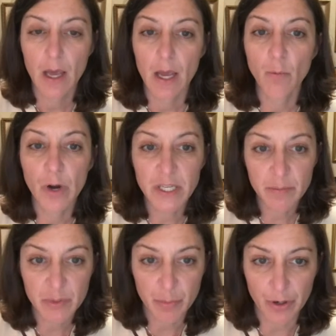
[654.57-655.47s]
In
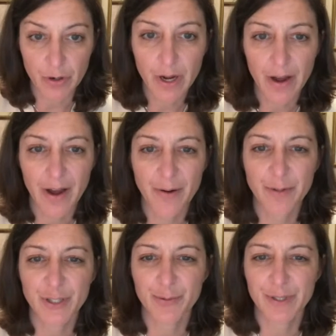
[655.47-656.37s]
Williamsburg,
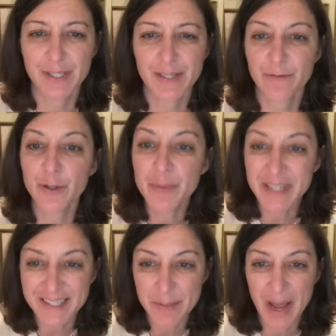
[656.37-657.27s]
which was the first
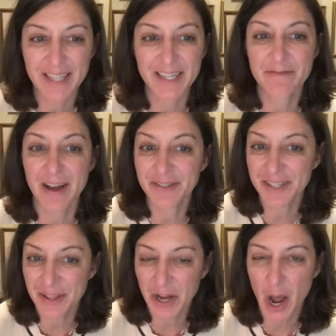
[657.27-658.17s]
municipality
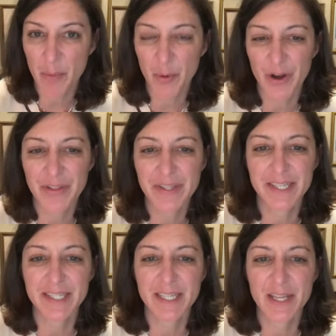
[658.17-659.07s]
founded in the Commonwealth in
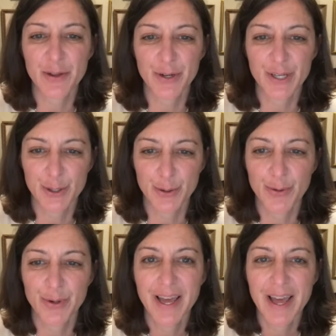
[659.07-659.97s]
1632